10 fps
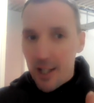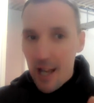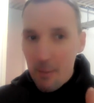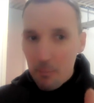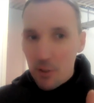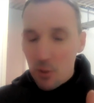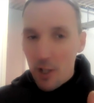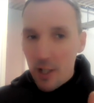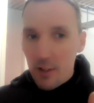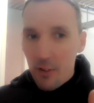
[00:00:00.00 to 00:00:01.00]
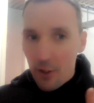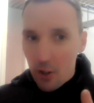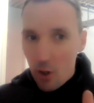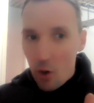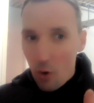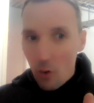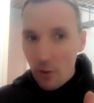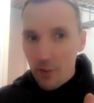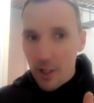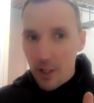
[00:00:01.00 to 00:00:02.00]
gap between the
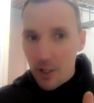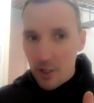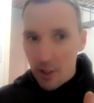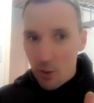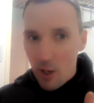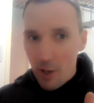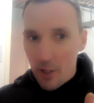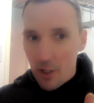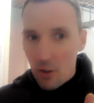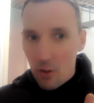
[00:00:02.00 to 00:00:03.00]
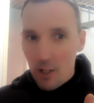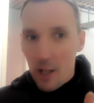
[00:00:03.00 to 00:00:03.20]
call, the initial inquiry call,